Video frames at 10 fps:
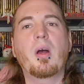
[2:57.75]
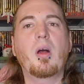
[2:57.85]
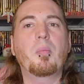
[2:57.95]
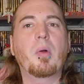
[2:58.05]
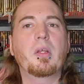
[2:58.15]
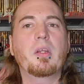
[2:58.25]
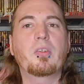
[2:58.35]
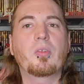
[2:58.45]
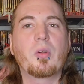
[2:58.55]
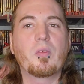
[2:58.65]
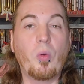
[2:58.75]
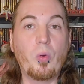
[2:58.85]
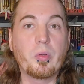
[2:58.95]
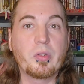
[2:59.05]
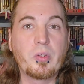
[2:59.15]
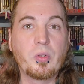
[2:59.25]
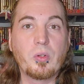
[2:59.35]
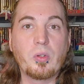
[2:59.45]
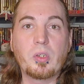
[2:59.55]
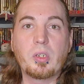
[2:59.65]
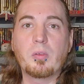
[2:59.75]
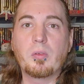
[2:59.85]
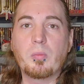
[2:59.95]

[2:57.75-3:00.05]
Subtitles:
up on any sort of old school